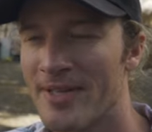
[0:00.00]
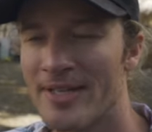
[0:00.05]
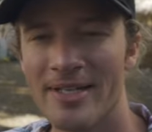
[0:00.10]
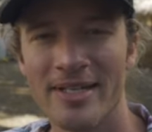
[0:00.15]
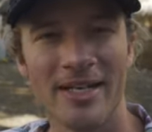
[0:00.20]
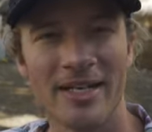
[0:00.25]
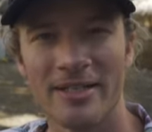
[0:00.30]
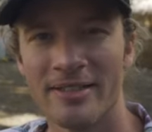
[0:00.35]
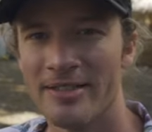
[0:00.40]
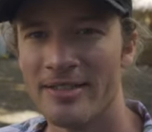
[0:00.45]

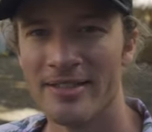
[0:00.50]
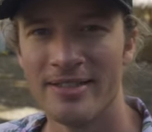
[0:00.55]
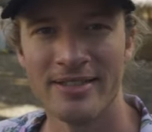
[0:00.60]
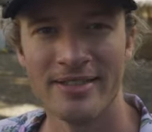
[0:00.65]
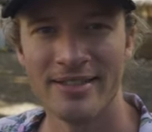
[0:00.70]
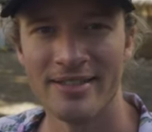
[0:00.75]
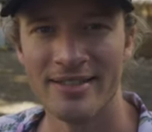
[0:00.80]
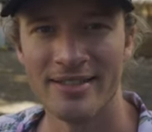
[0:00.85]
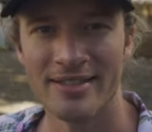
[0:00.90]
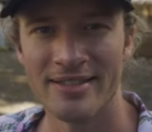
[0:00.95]
yeah
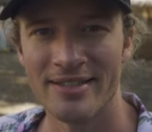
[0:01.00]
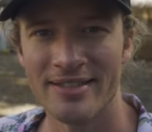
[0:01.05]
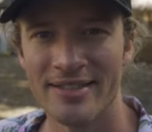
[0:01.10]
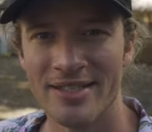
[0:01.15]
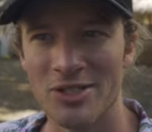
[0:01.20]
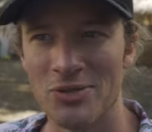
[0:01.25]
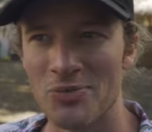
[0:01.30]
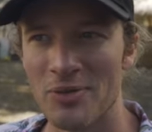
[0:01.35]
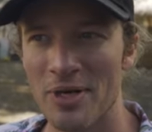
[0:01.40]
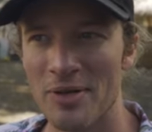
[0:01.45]

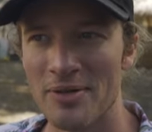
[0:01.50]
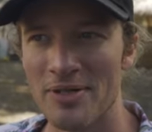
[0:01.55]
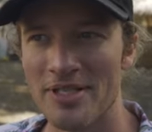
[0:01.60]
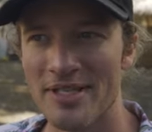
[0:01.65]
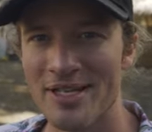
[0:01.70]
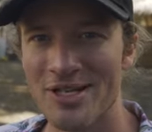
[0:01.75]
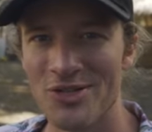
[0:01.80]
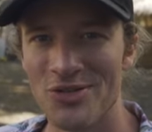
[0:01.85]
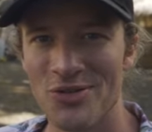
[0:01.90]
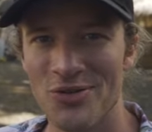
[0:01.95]
that's why we
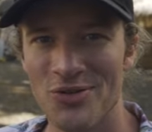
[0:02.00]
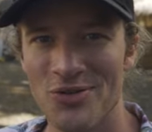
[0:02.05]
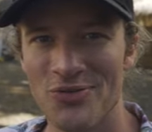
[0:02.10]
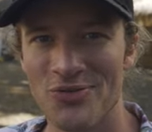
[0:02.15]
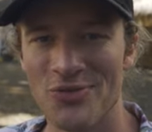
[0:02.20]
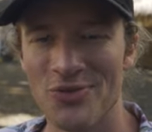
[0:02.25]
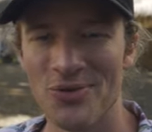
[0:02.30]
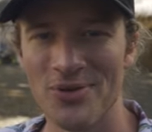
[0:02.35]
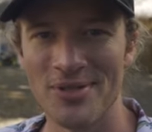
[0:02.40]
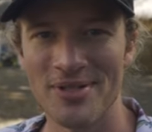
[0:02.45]
didn't show the
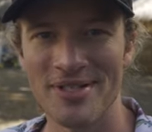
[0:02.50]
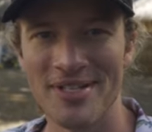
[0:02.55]
food